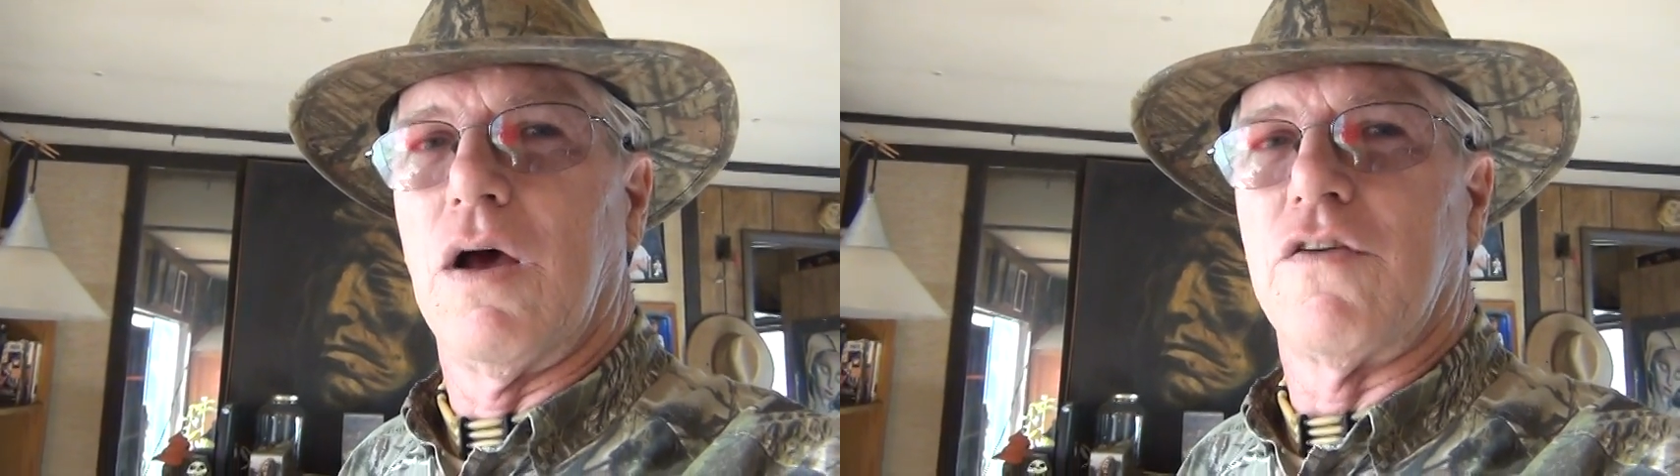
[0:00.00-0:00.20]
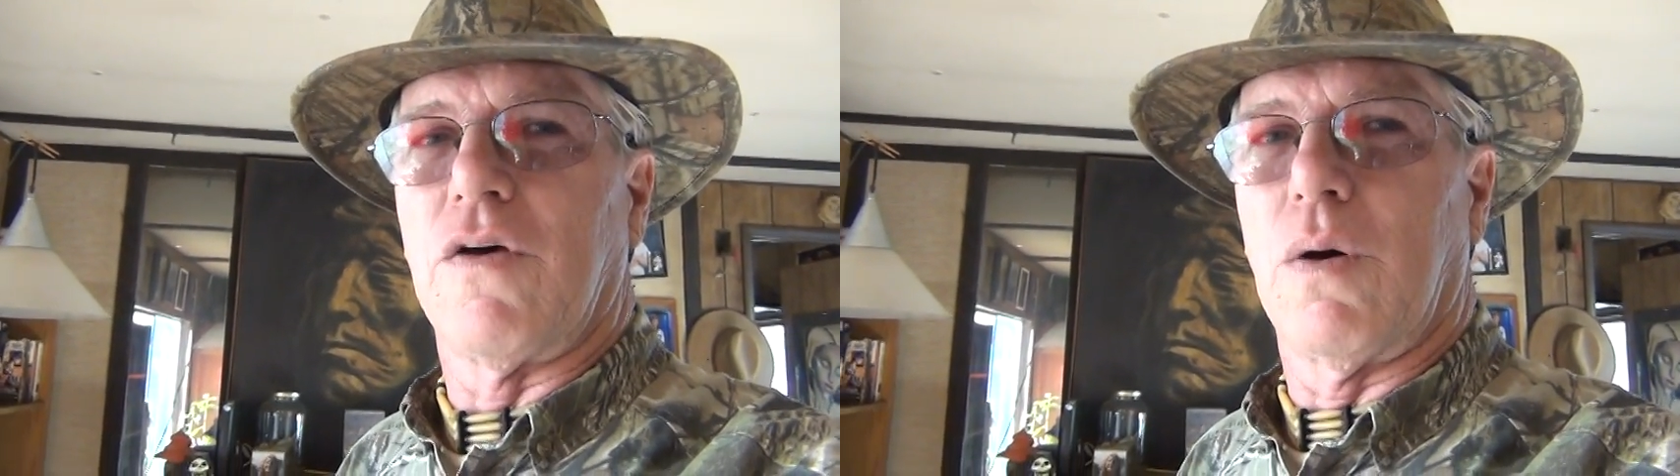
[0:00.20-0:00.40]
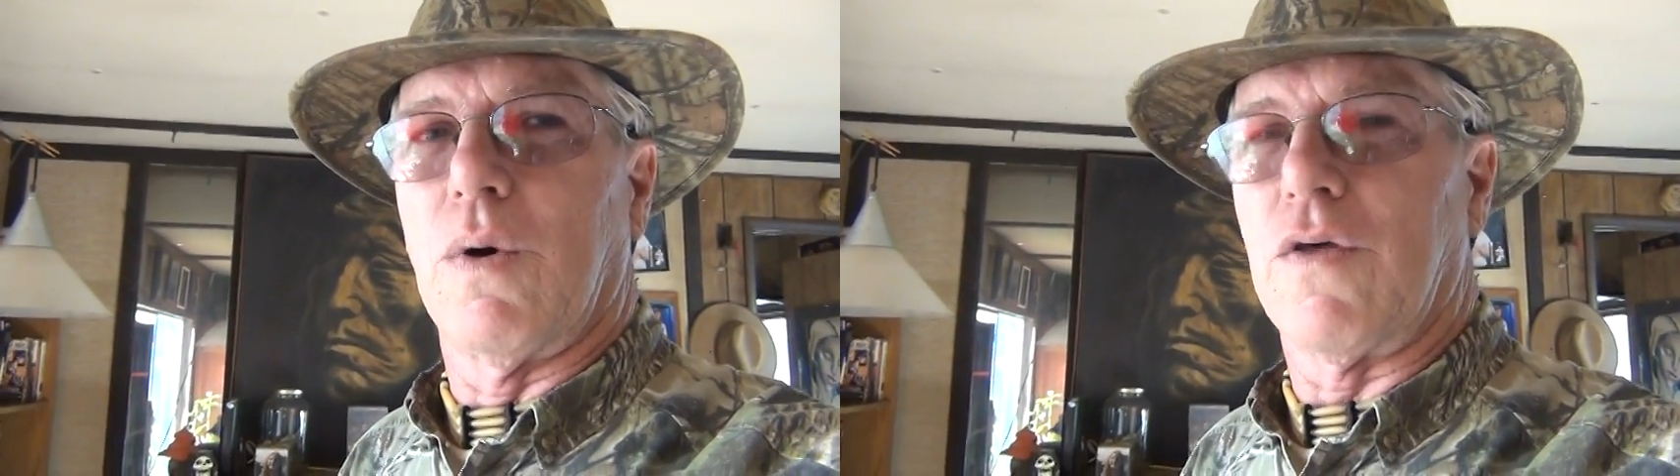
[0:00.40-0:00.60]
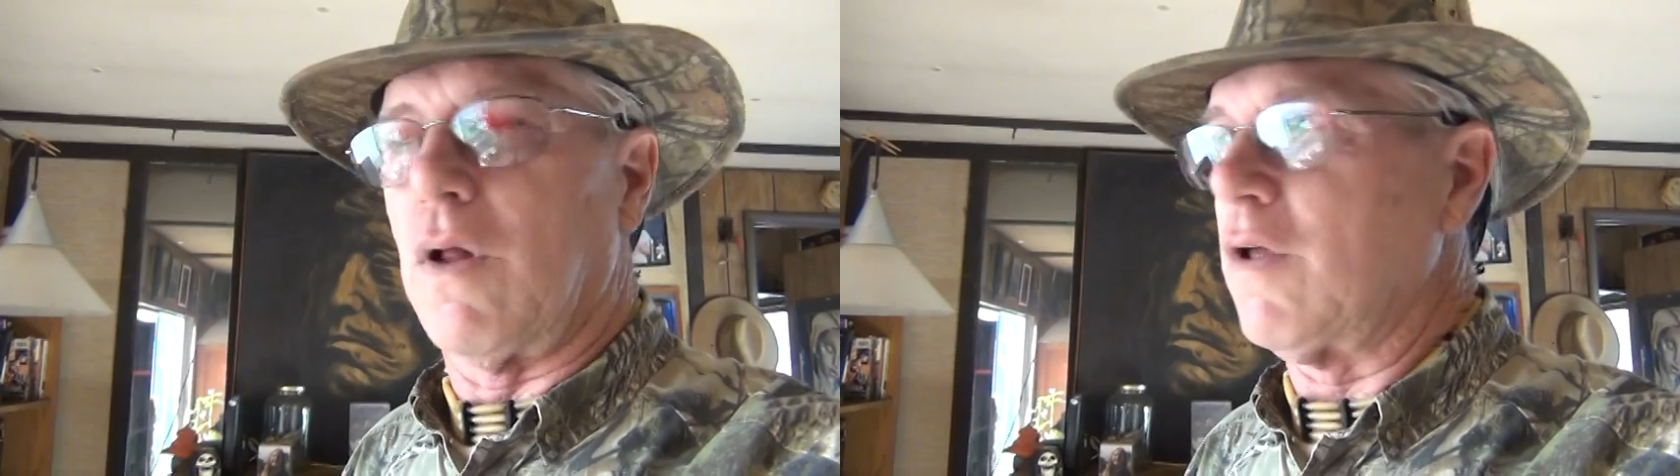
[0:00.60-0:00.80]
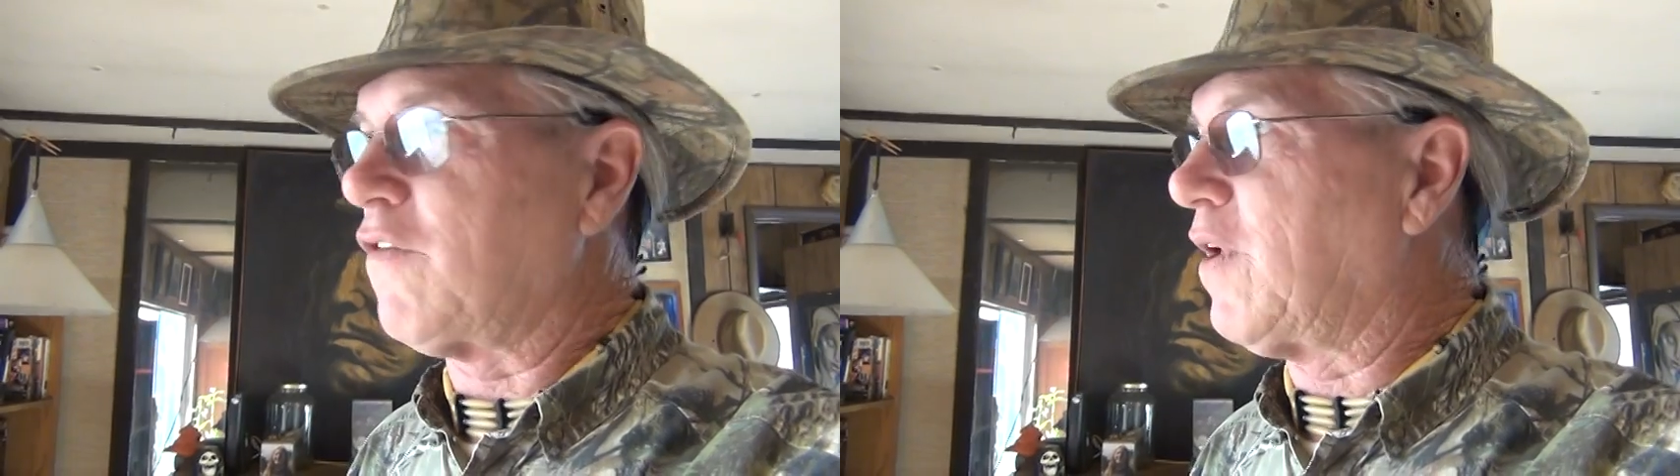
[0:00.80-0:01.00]
So with
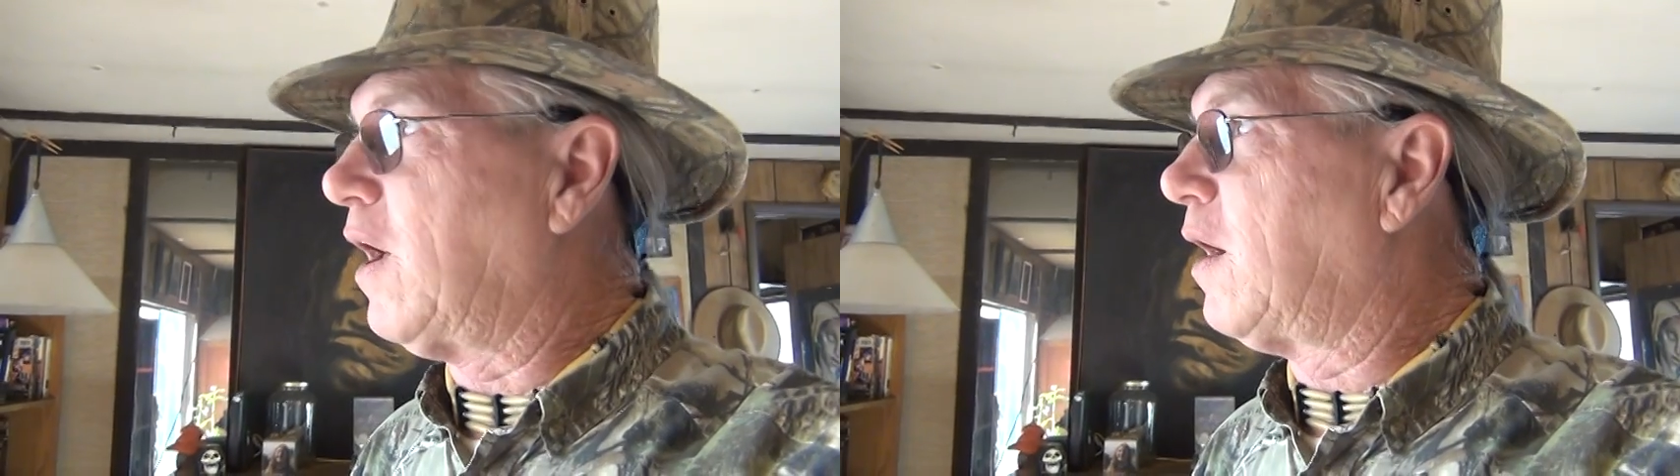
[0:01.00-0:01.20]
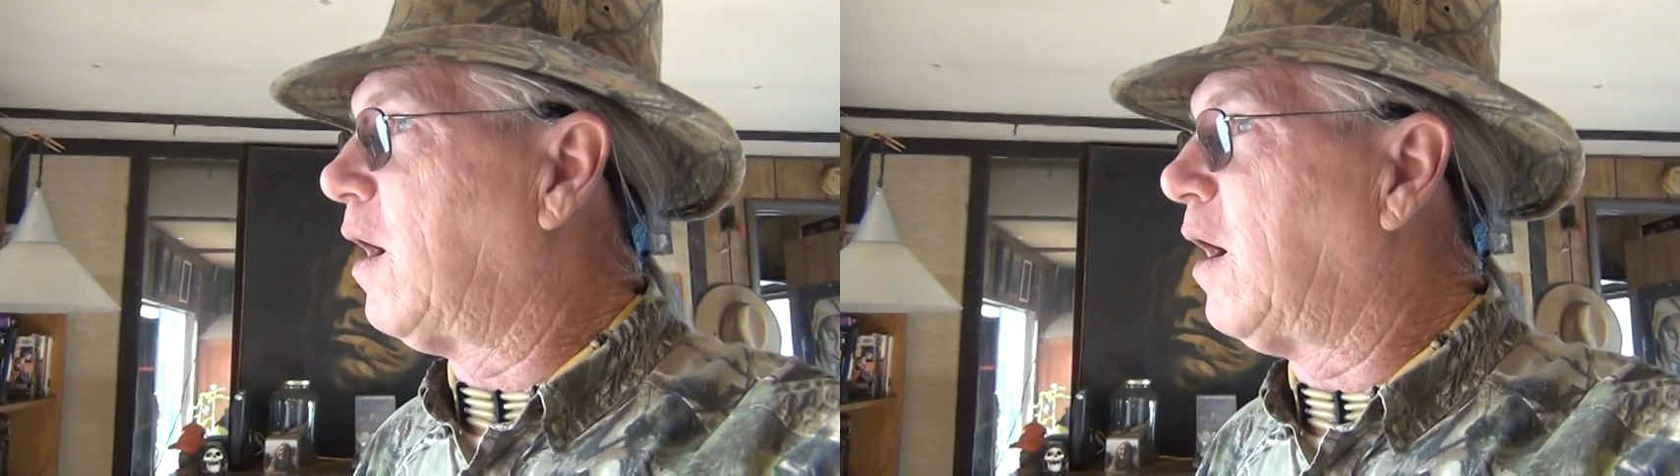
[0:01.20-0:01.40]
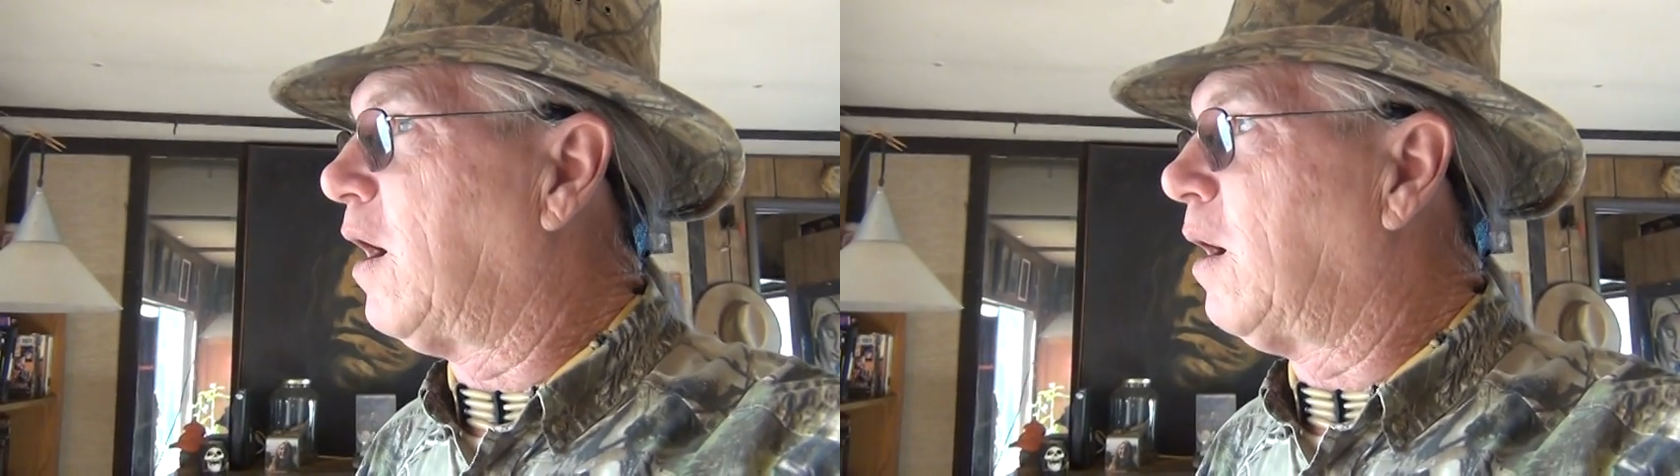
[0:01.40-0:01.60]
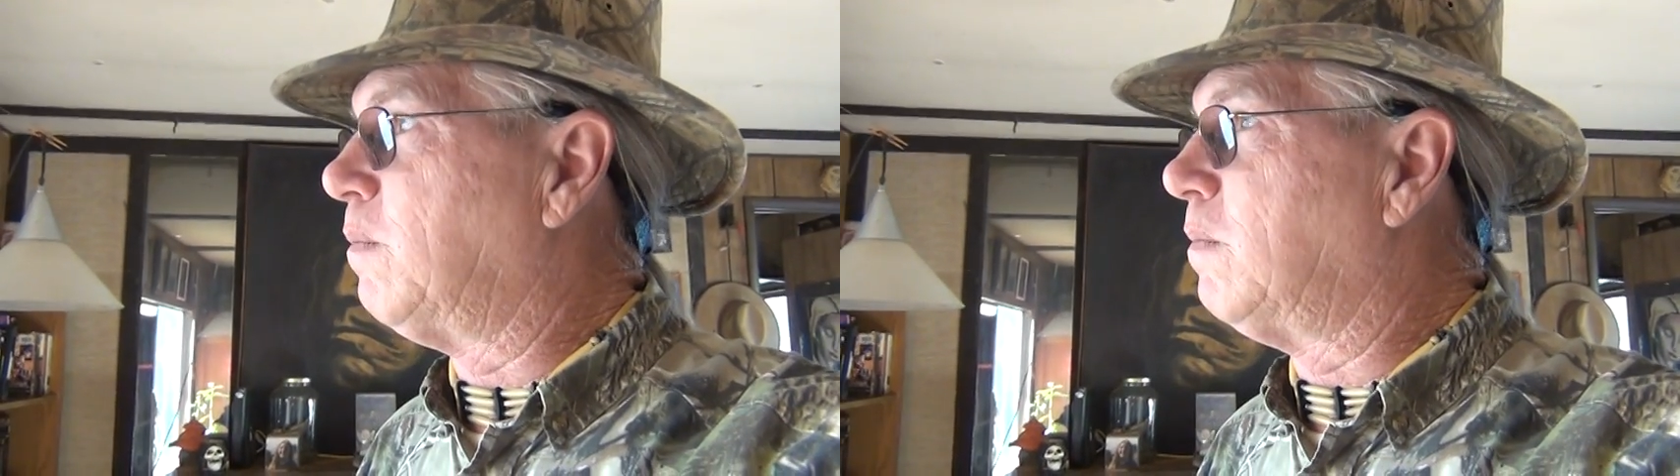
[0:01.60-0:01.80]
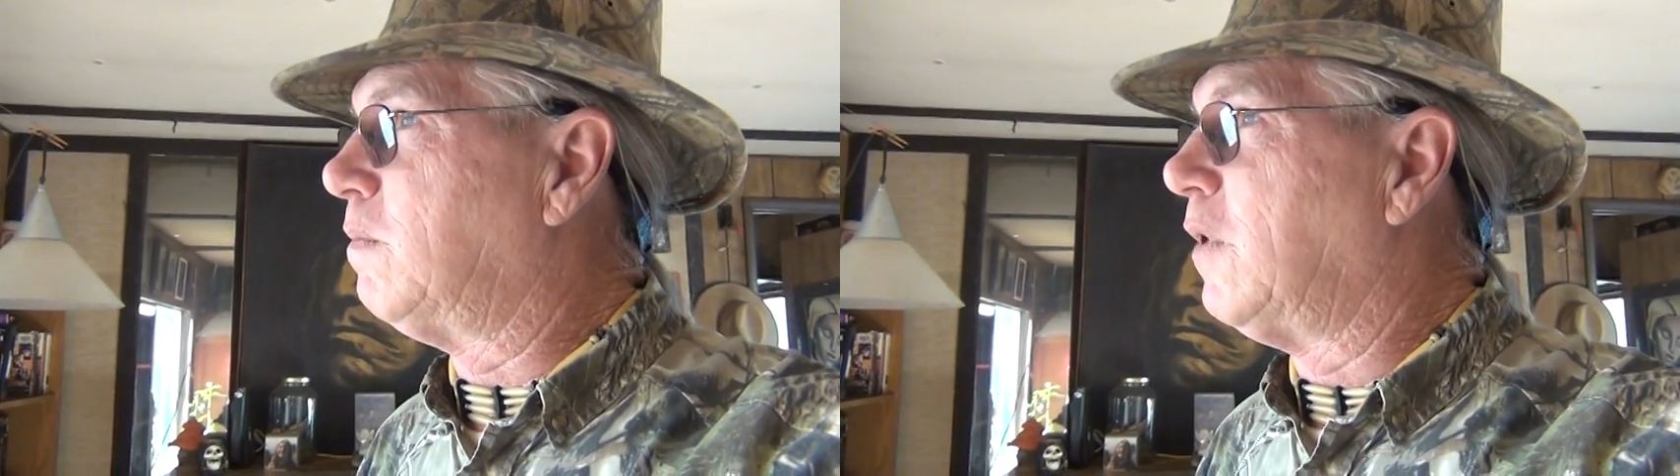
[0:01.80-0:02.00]
all this said,
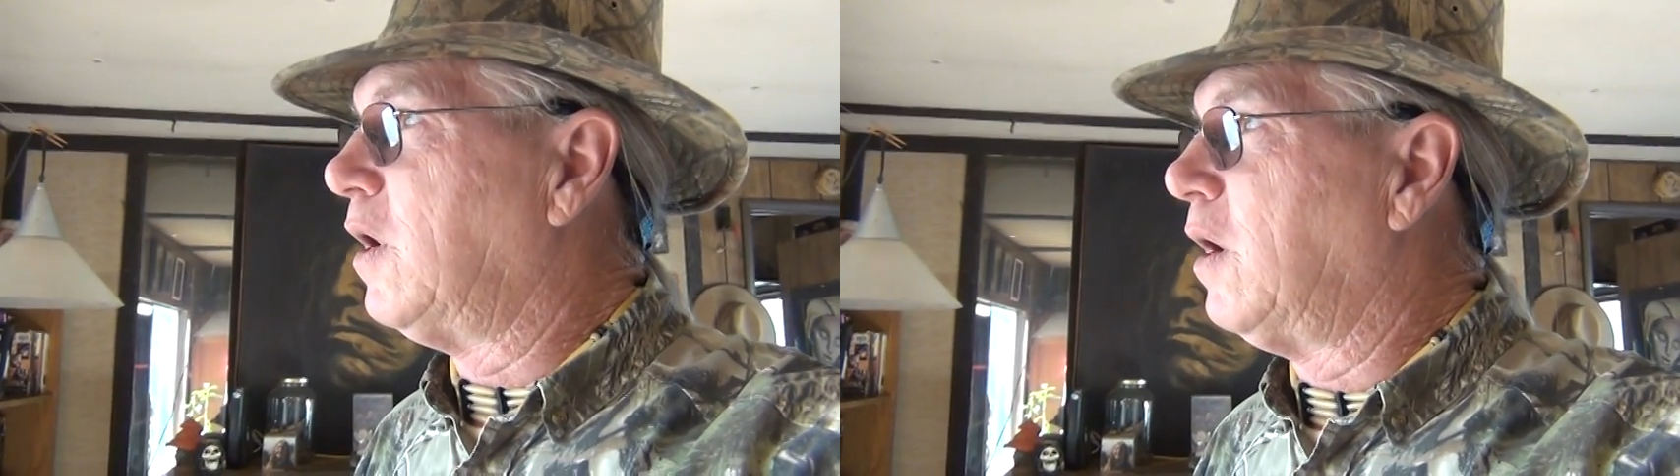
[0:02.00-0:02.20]
I'm